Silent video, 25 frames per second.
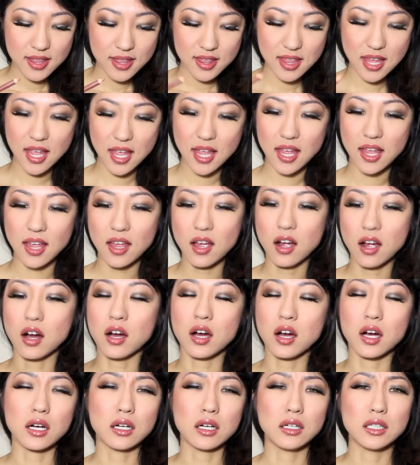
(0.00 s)
They
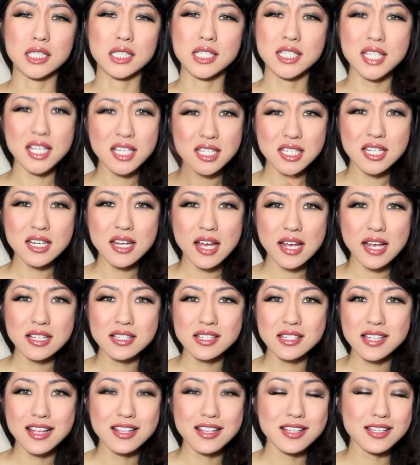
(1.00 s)
are
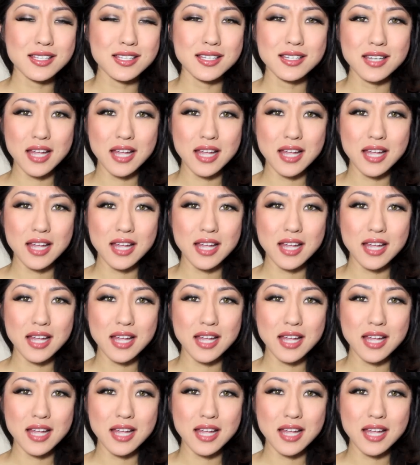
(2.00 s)
69 cents,